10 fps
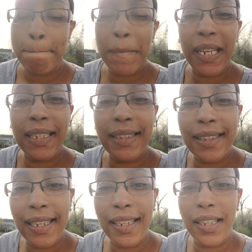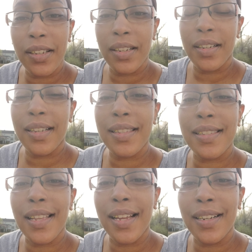But he did it because
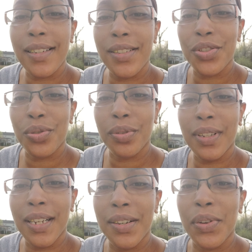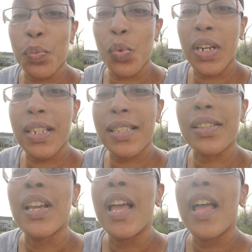his unconditional love and wanting to